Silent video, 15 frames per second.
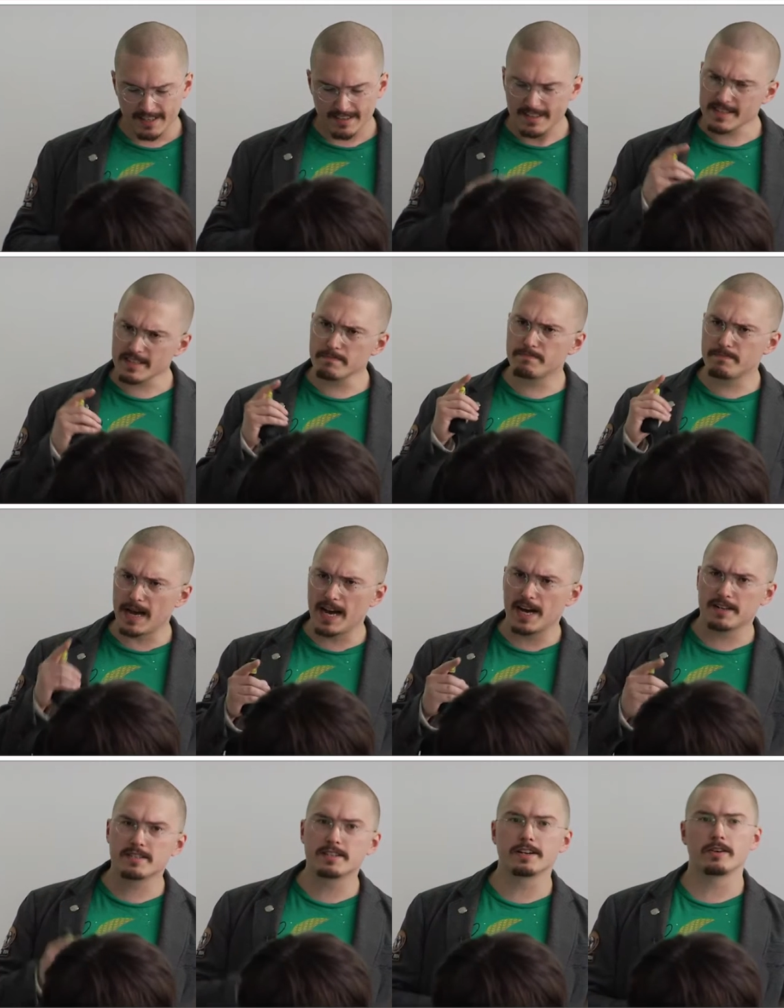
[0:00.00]
That's a
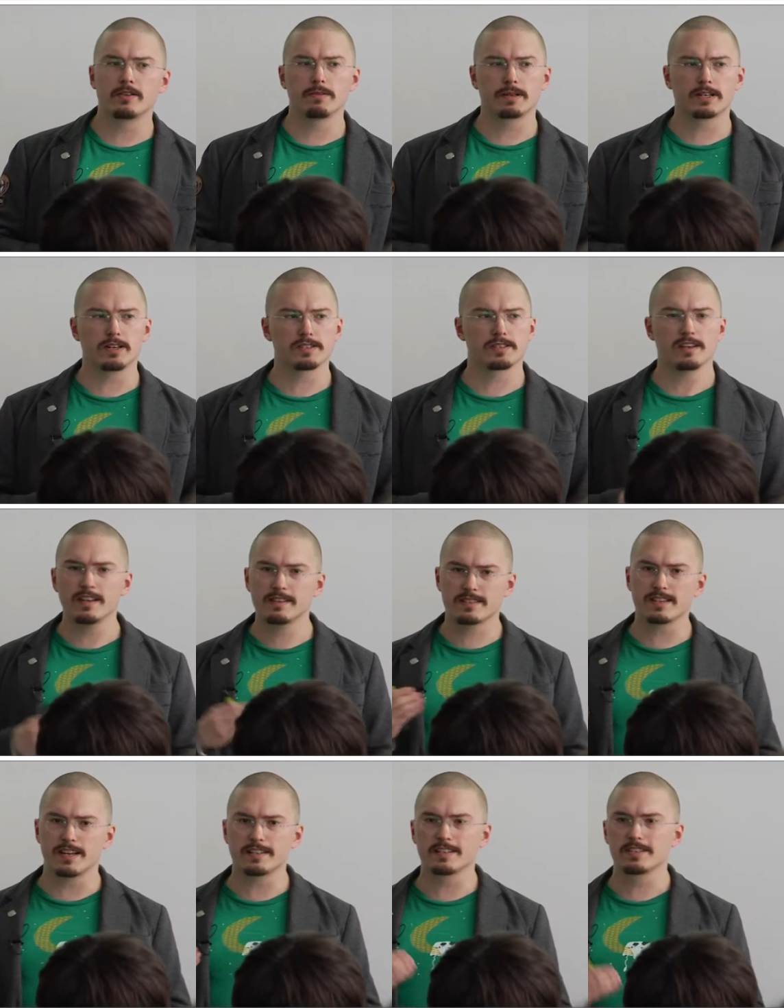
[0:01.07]
bad scenario because it's
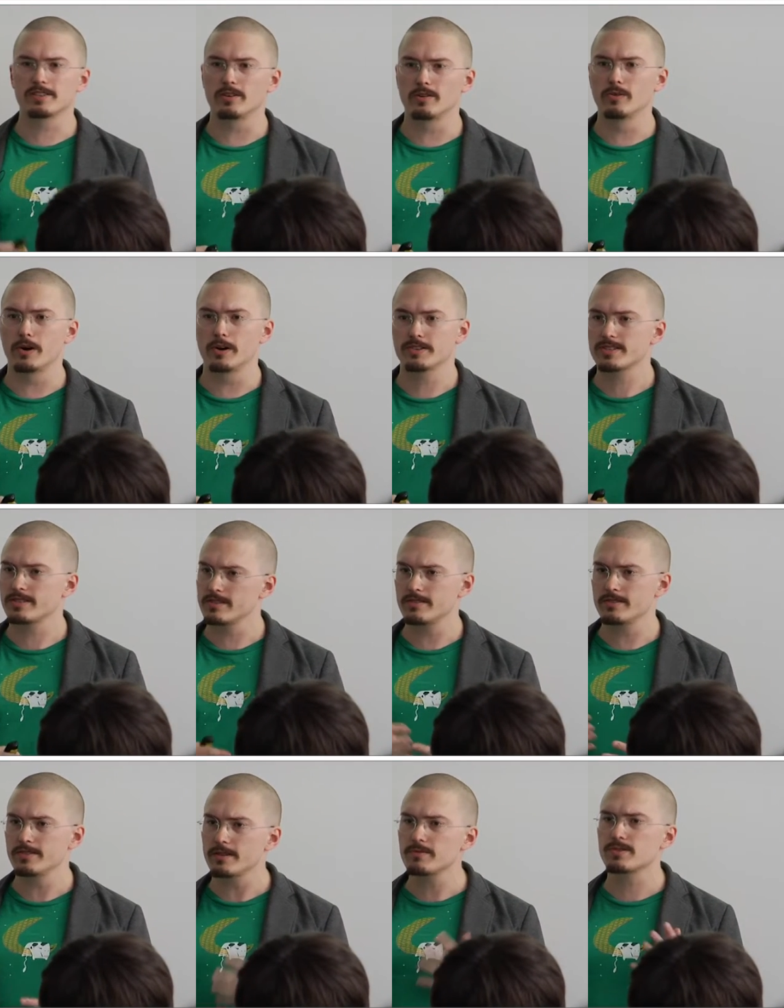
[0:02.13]
slightly slower. So
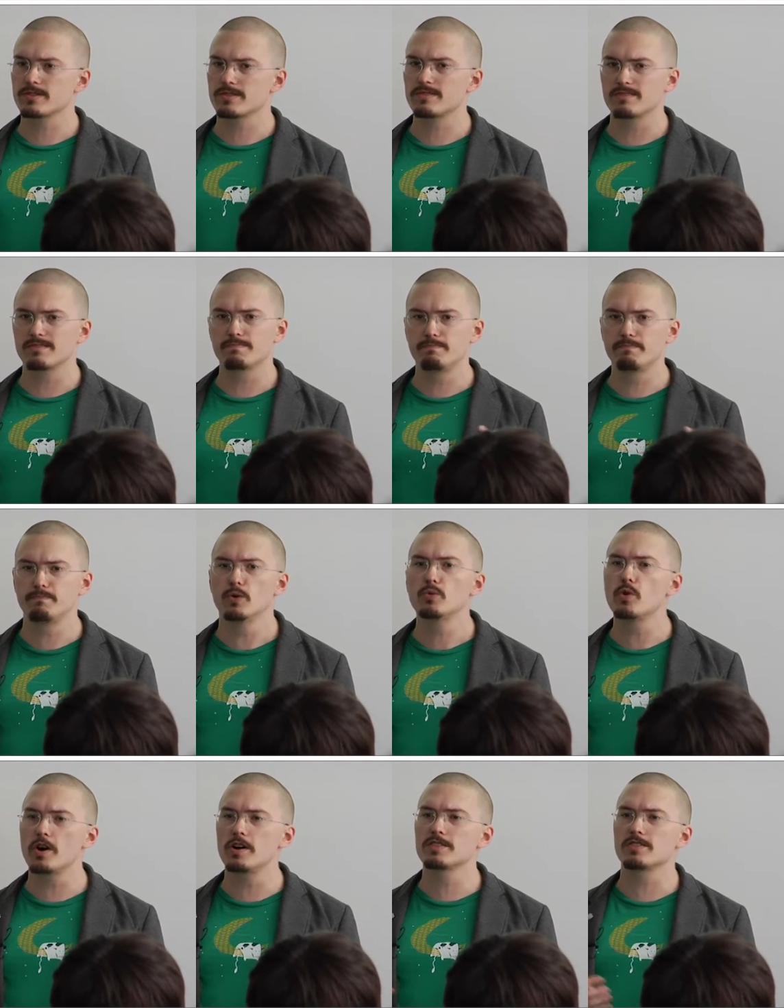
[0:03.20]
you're now
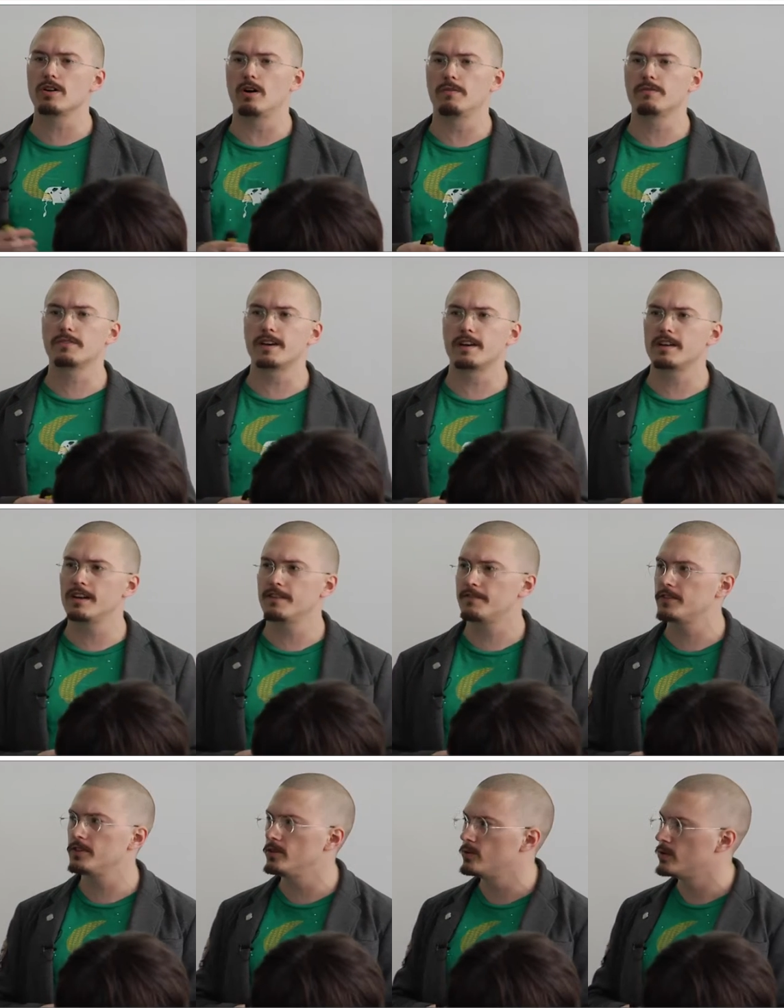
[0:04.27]
worse off than
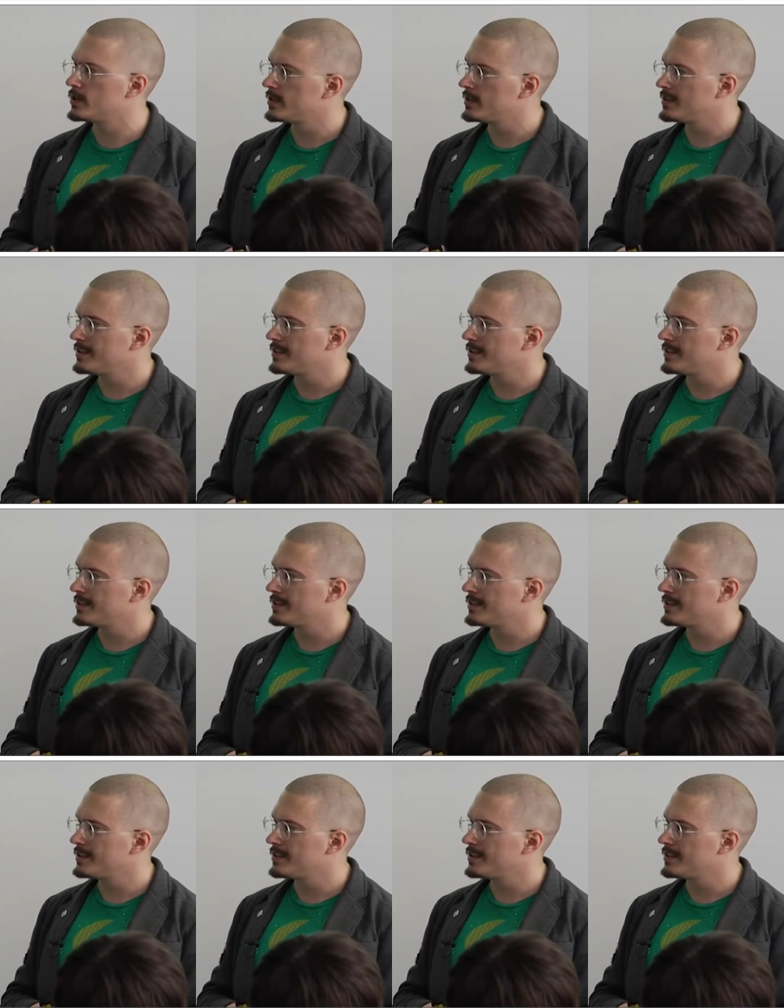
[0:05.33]
if you,